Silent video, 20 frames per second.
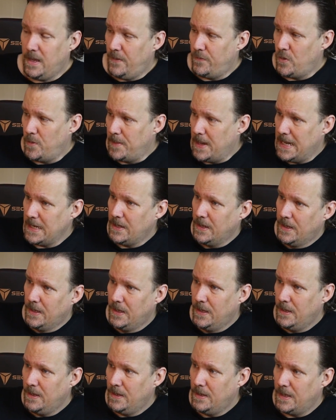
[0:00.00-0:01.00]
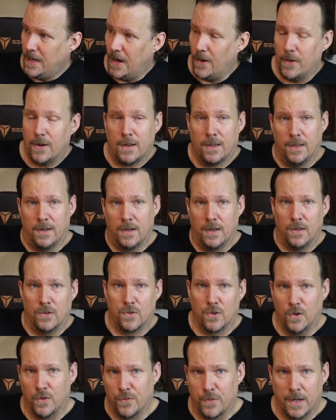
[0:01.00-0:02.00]
have you met Eric and his
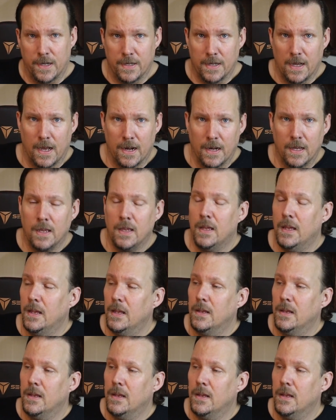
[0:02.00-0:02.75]
girlfriend, Donna?